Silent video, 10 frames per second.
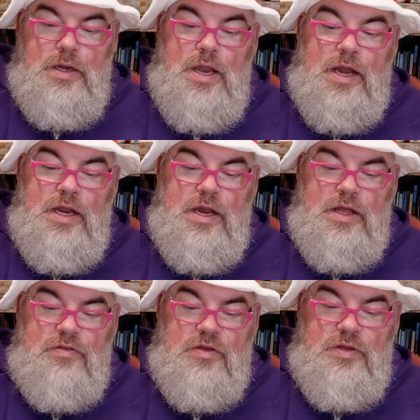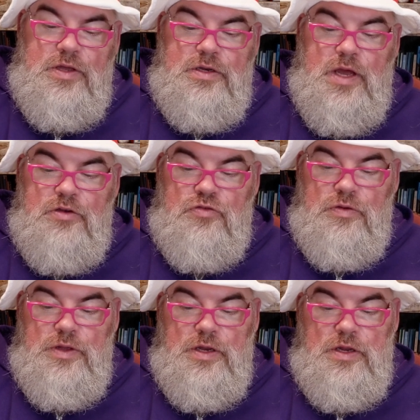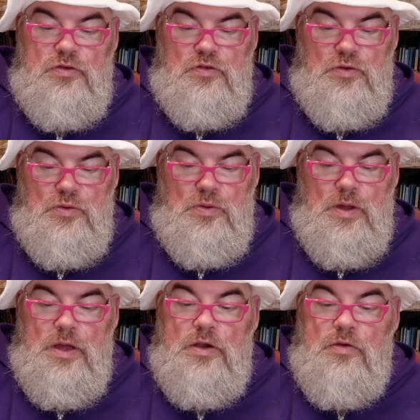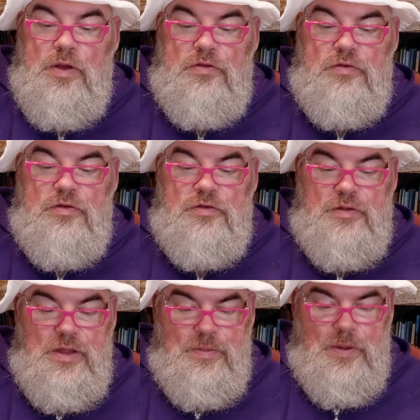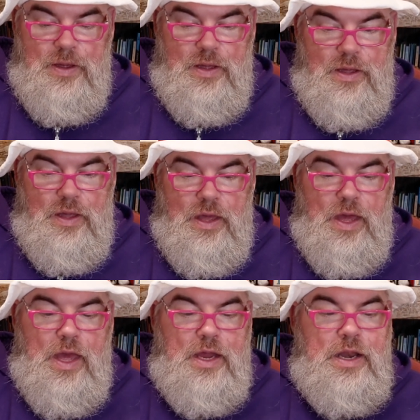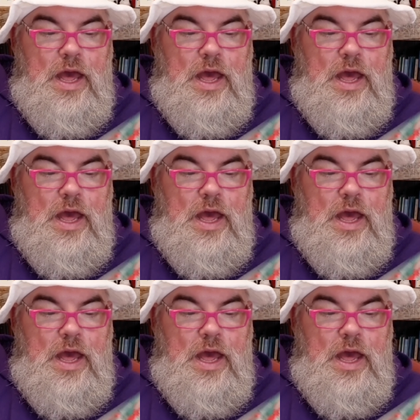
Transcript: ninety-nine zillion, 9 trillion and 2 creatures are sleeping. And